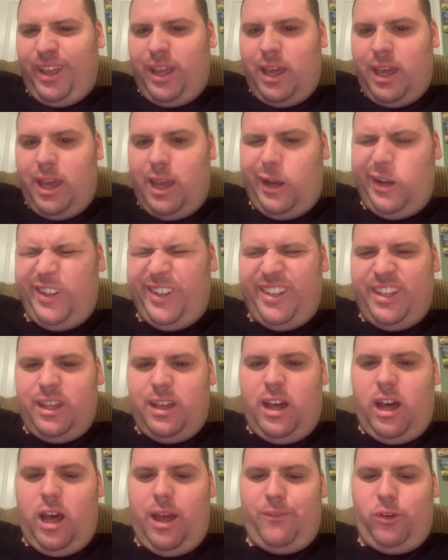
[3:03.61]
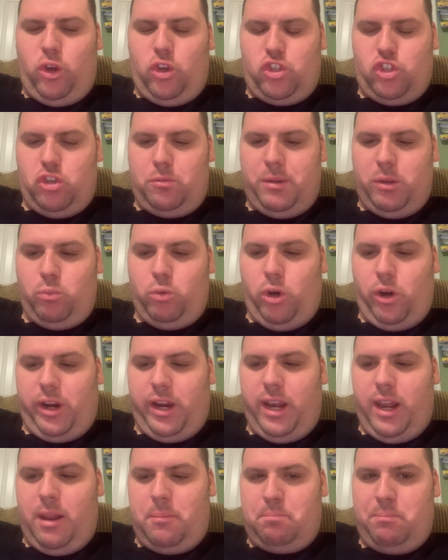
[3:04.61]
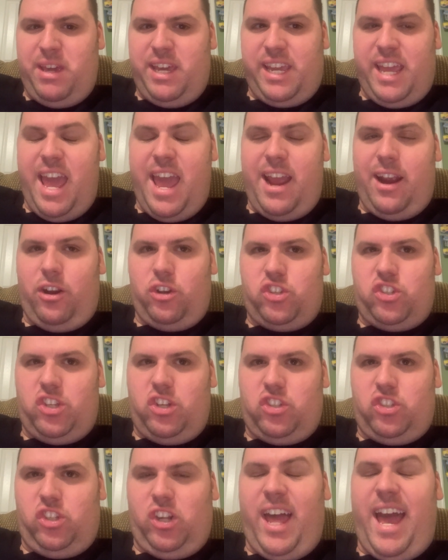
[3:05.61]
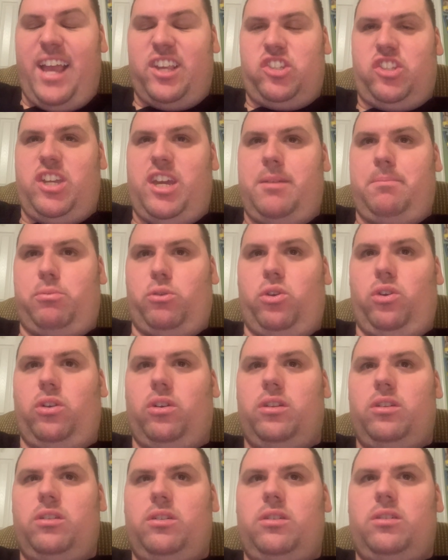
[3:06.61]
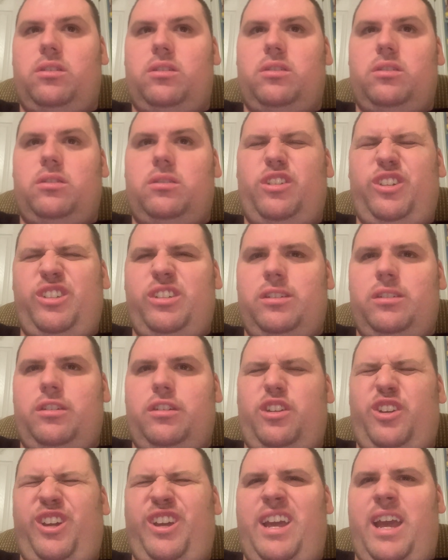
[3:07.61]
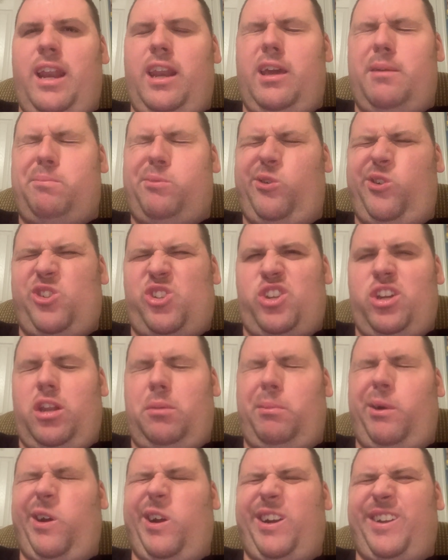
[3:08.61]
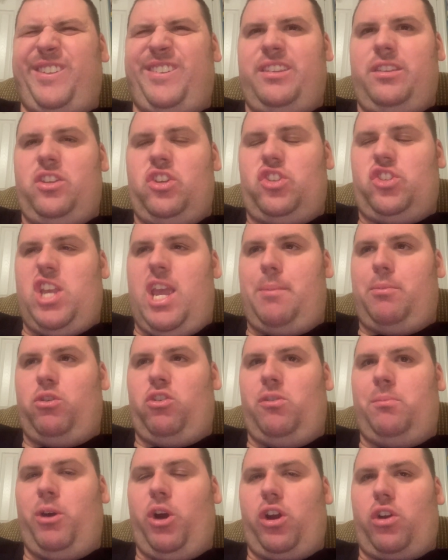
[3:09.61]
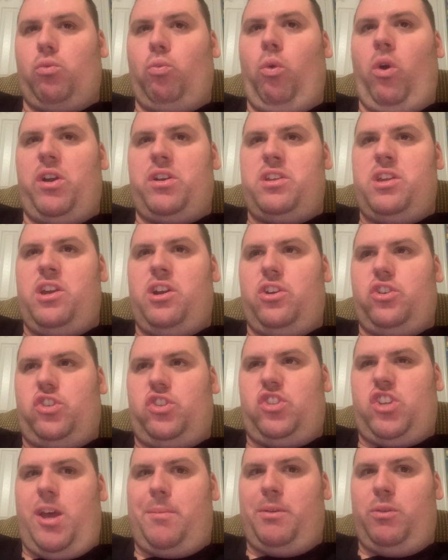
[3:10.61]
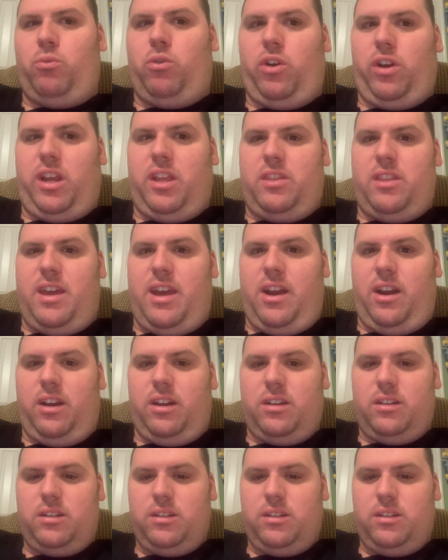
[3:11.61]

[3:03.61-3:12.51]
And I've also been working at Big Air since last April. And this April will mark 1 year since I've been working there.